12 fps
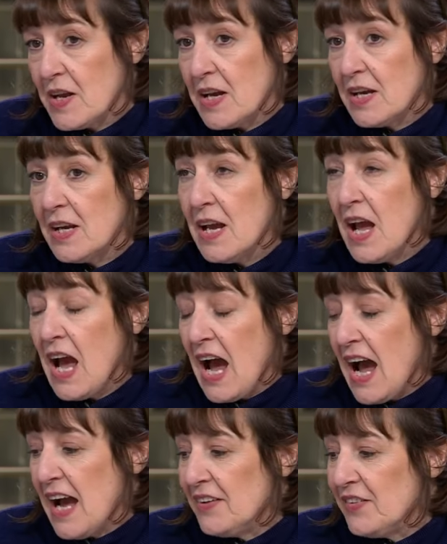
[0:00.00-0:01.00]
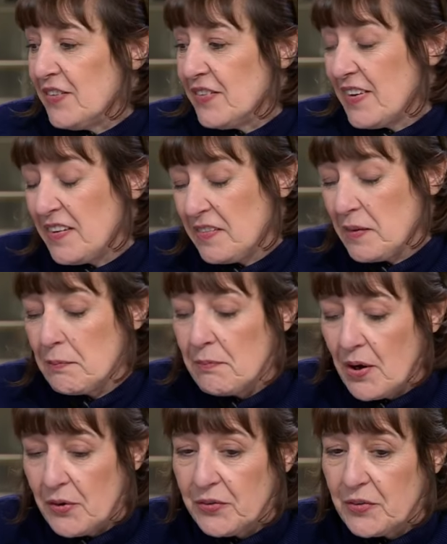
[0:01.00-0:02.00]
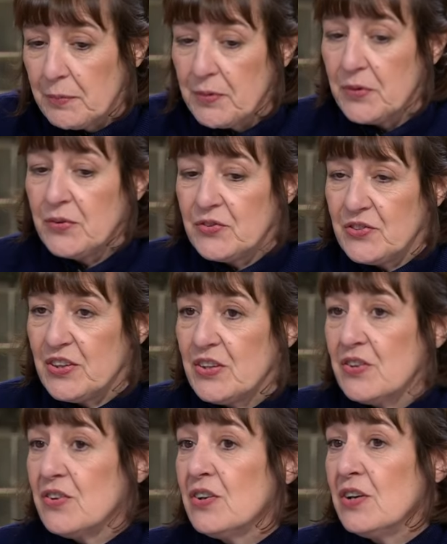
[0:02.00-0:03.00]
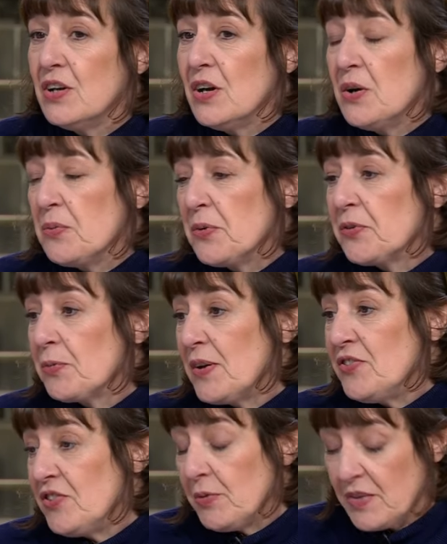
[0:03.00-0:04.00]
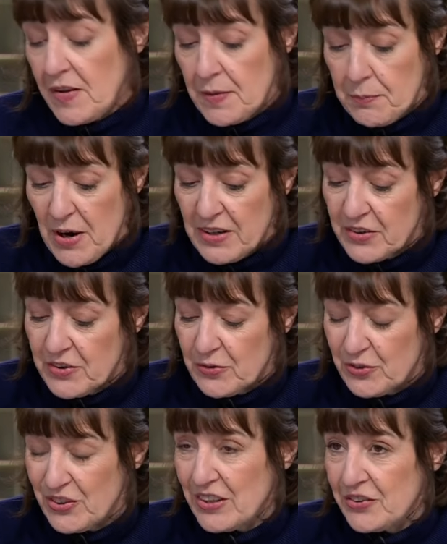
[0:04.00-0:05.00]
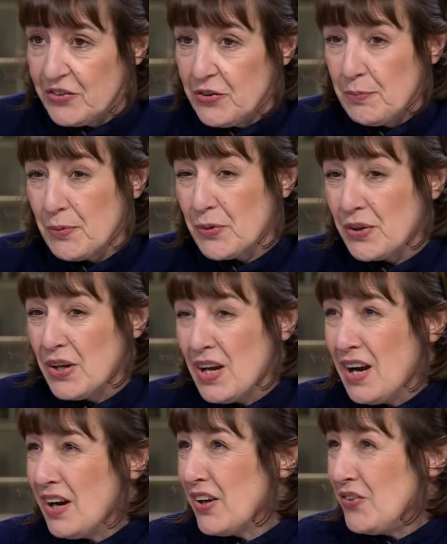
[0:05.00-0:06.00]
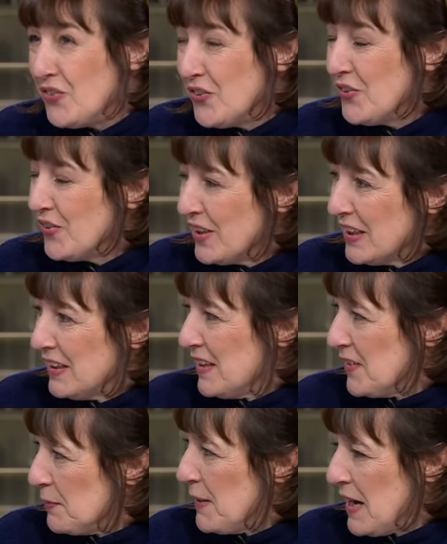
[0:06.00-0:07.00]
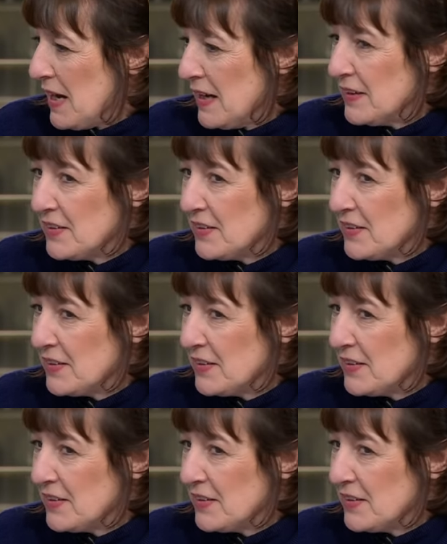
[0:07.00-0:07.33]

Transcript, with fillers: Day, and says the most abuse she got was when she was either pregnant or she had a newborn. And I do think that's bad.